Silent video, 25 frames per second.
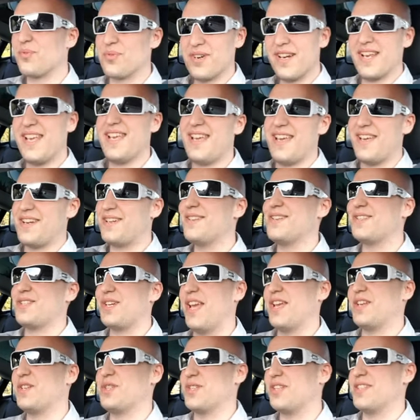3
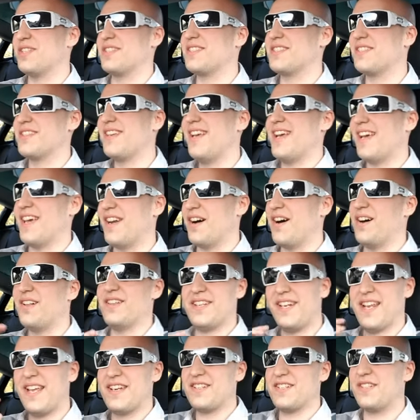interchanges, and
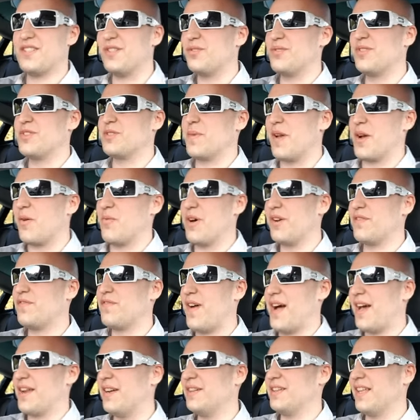all it had to do was make
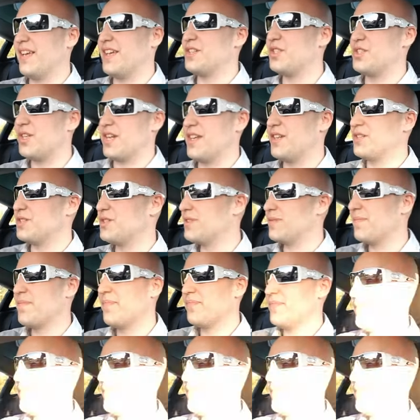1 final lane change.